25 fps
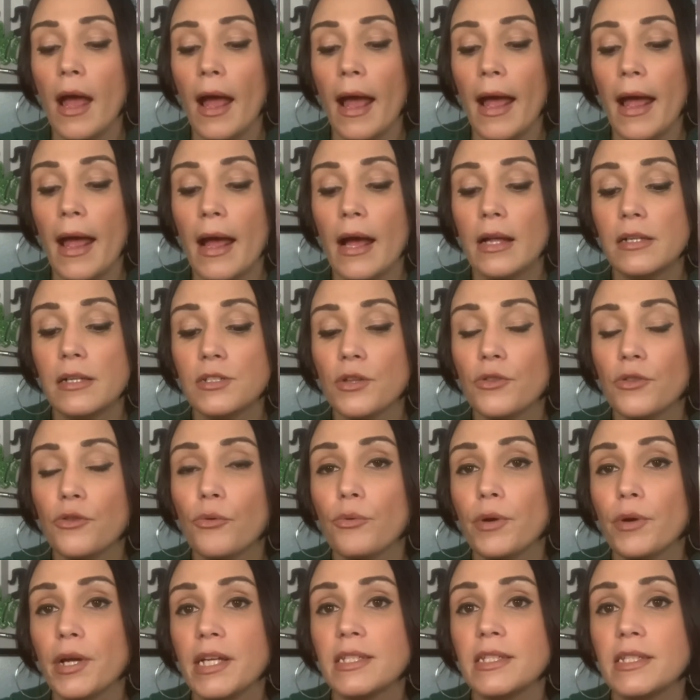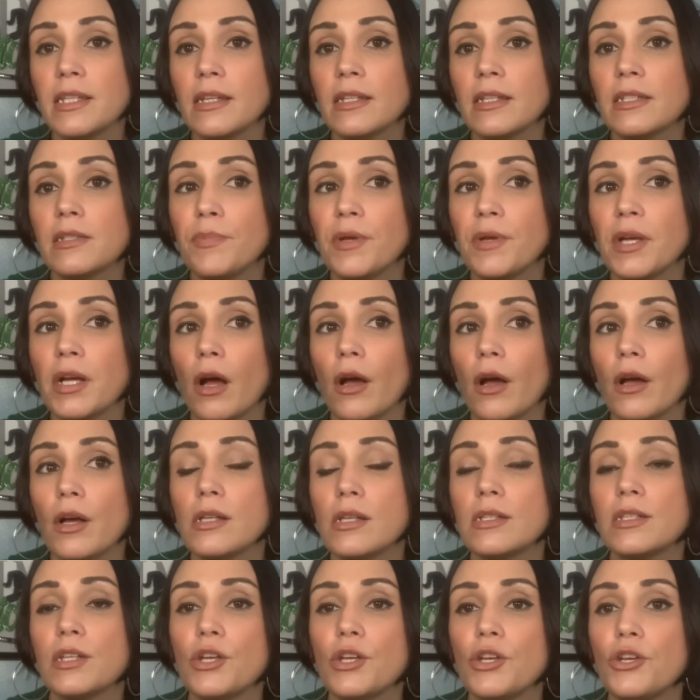And the reason is
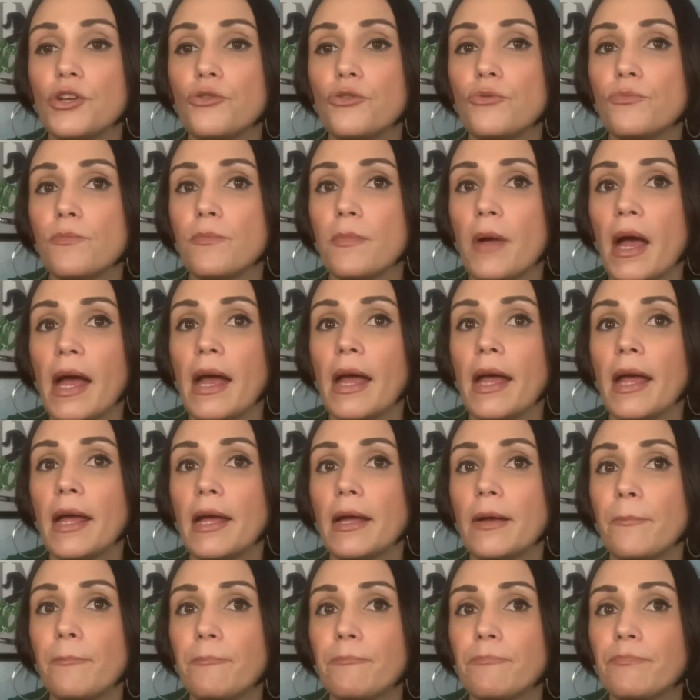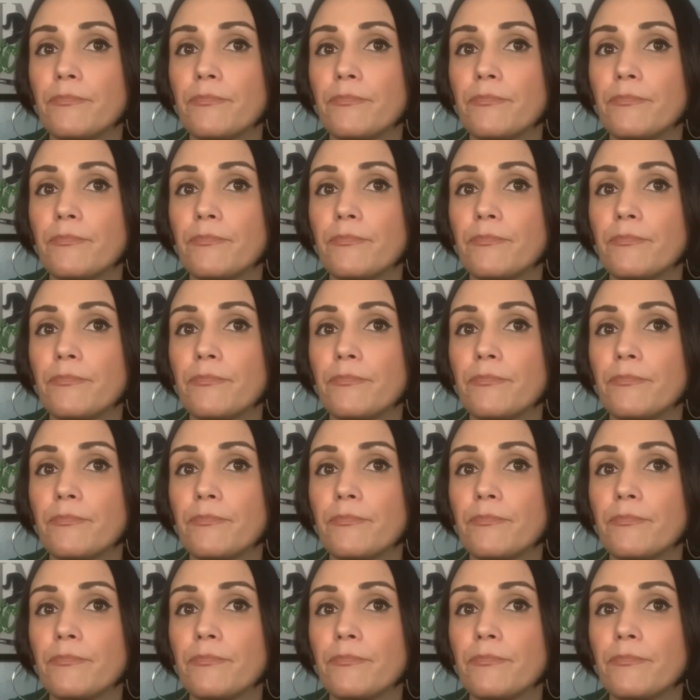because it's